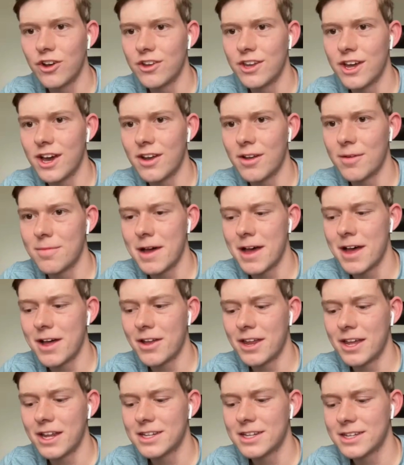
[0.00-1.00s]
no doubt
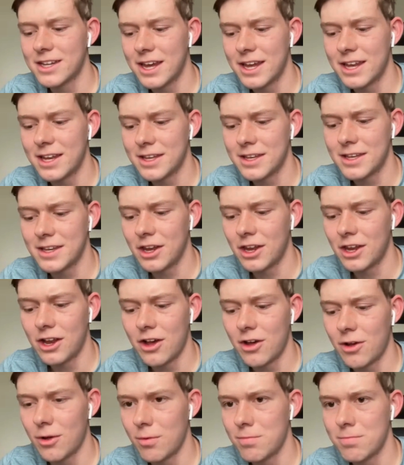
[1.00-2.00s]
about it. And, you
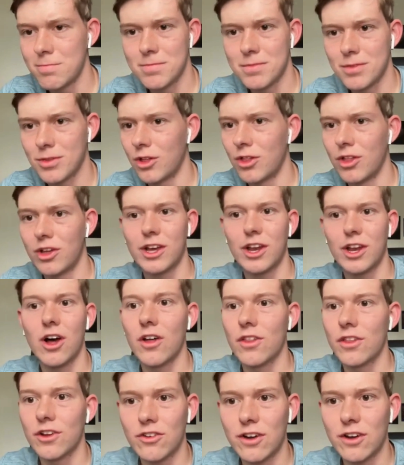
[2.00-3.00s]
look at
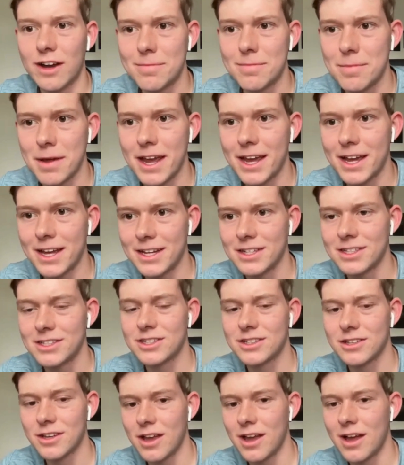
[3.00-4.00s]
all the great
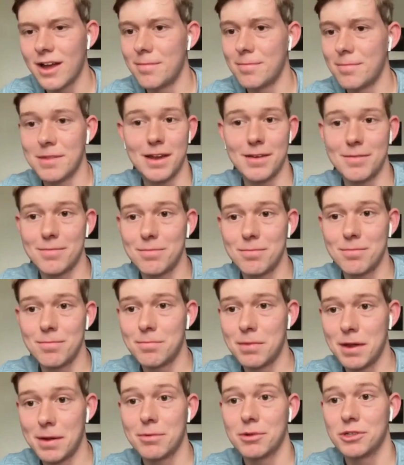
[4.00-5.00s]
bands that
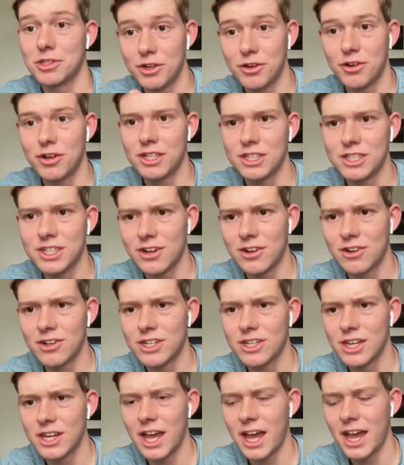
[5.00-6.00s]
people still consider
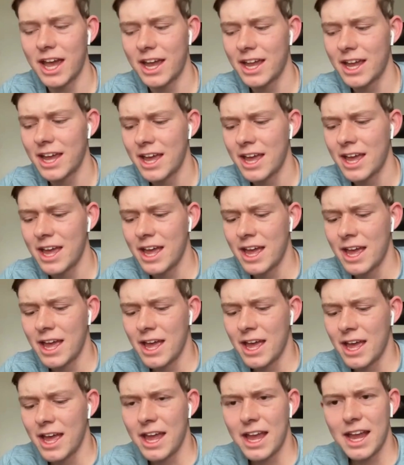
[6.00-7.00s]
today.
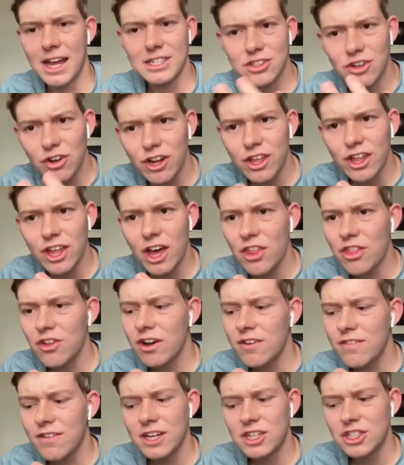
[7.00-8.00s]
Is there any
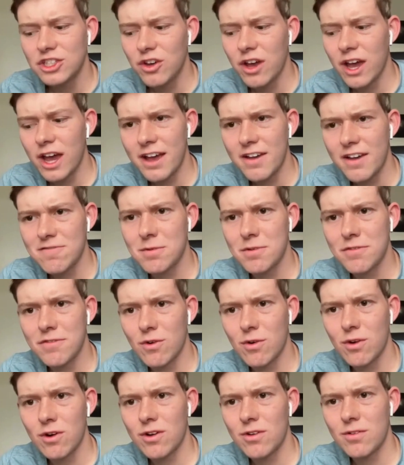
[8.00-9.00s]
other advice you have
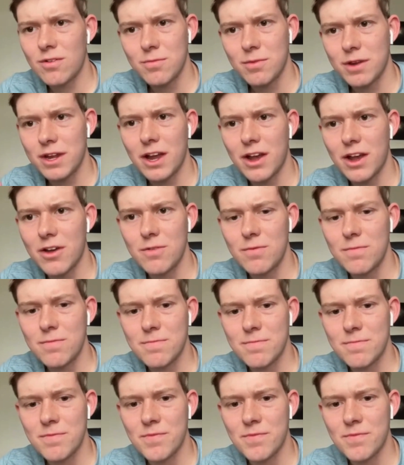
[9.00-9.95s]
before we go?